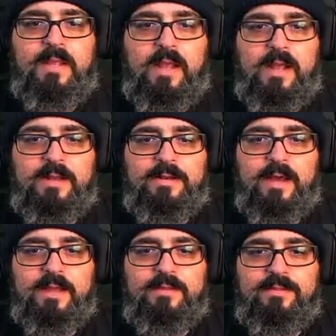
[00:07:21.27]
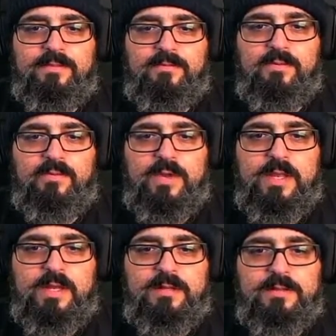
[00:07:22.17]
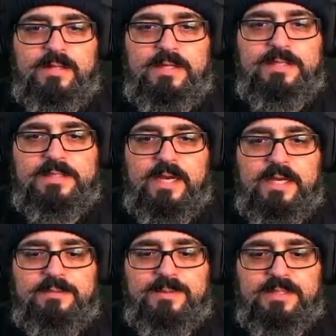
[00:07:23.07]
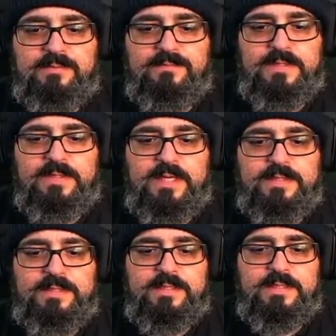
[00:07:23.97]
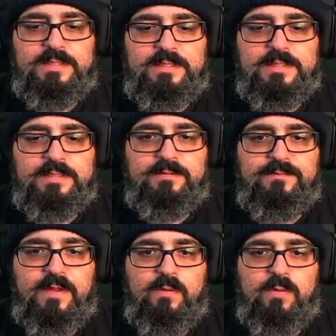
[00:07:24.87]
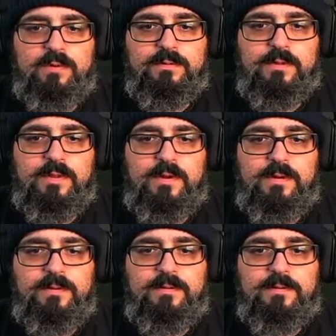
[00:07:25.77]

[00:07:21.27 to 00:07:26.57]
And I threw in these guys because if these guys didn't exist, if they weren't there,